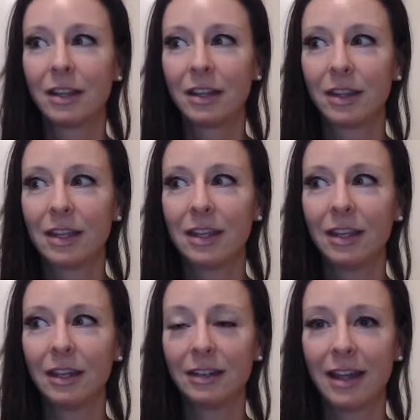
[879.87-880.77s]

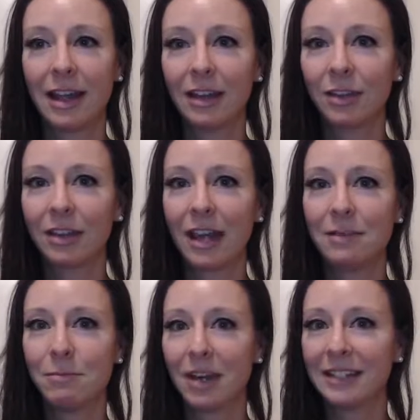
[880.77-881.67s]
the Health
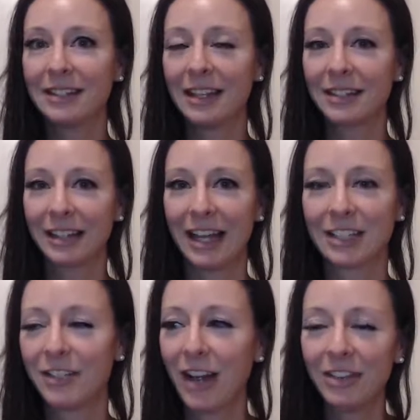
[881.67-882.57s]
and Mindset
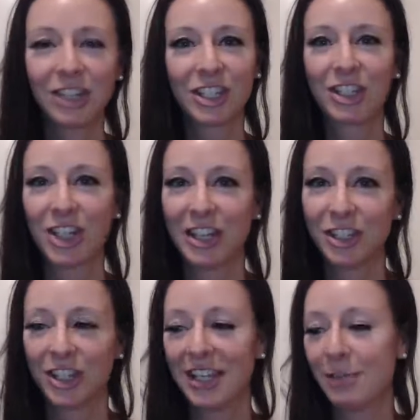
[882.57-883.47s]
Collective. I just
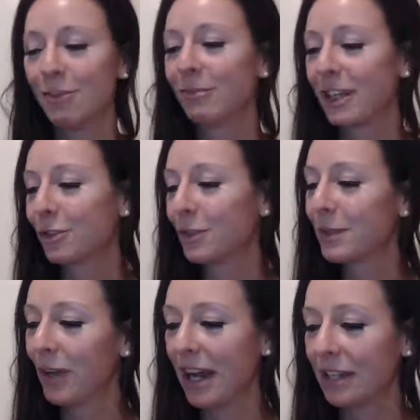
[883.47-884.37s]
changed the name of my group,
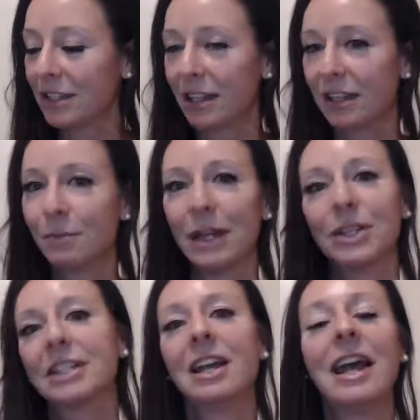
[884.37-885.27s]
so I had to think
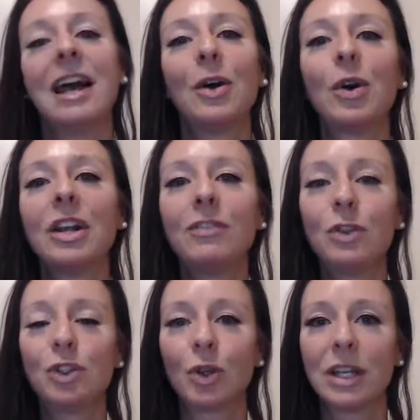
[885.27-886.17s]
about it. Or if
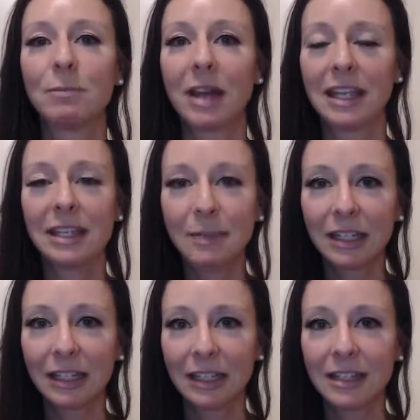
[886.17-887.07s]
you join my
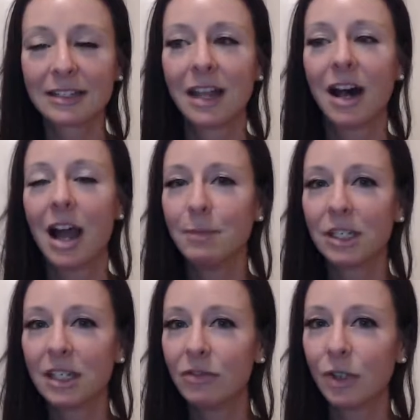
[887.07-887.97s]
email list, I'm
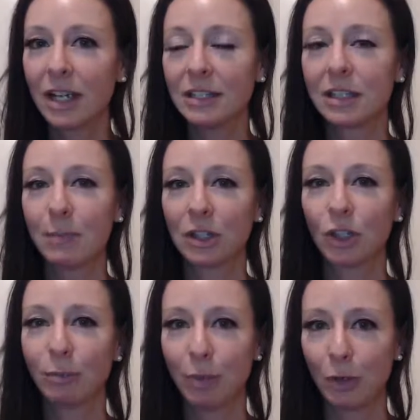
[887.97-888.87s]
going to give you guys a
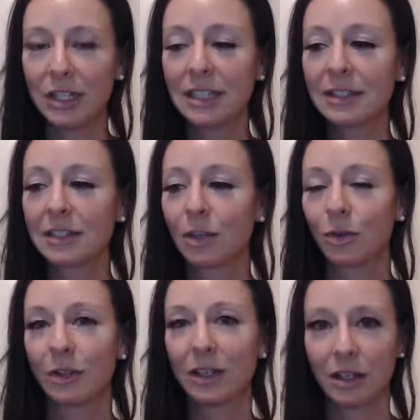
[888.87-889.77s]
special bonus.
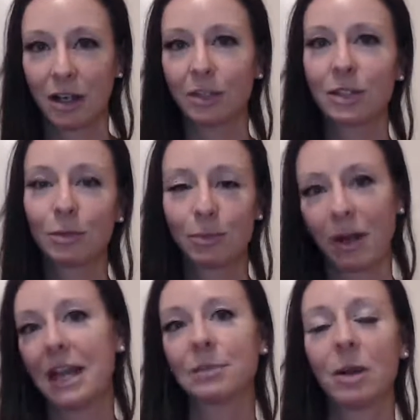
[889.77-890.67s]
So also
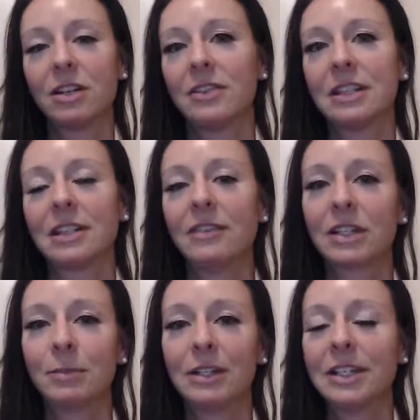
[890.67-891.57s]
as part of this live
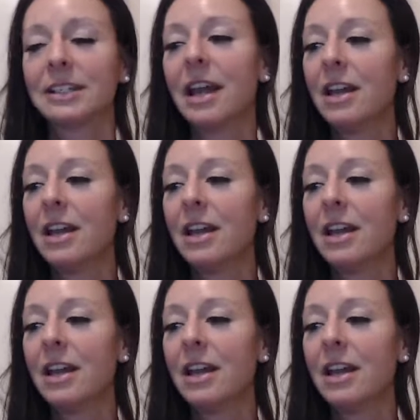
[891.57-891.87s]
experience,